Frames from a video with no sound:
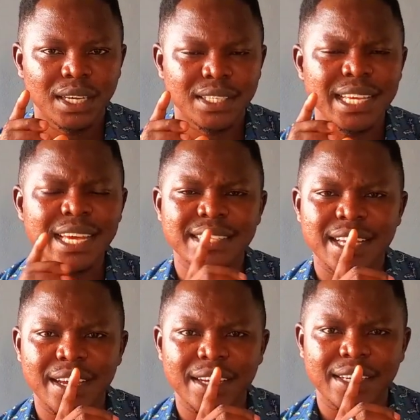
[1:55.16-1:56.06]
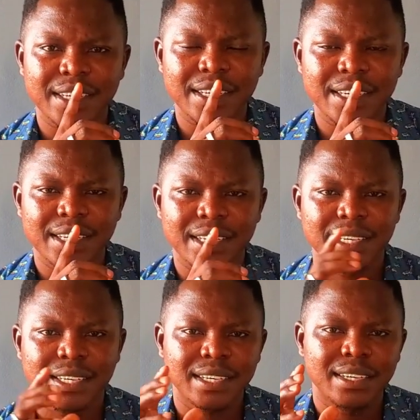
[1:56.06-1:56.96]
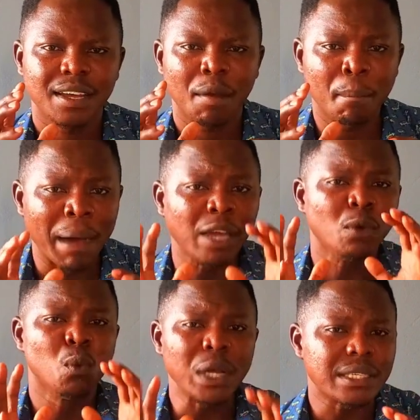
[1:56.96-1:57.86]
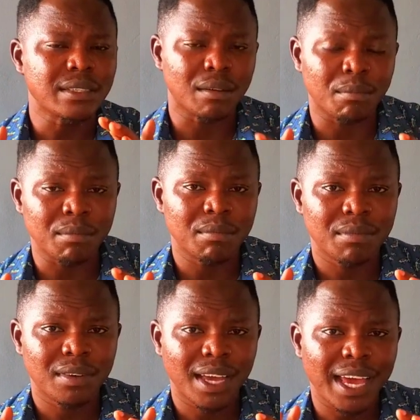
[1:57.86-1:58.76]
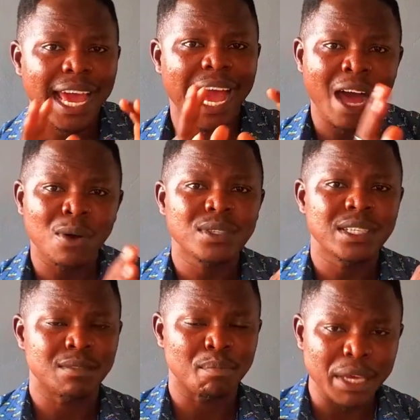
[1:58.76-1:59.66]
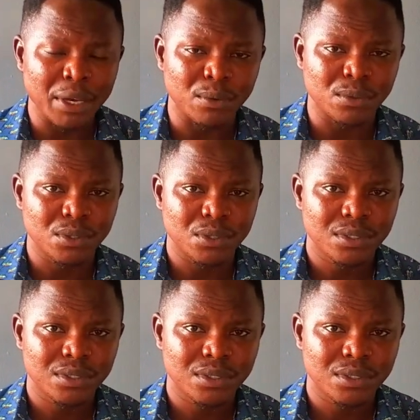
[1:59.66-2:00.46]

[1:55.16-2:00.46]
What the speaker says: It says that by wisdom, a house is built.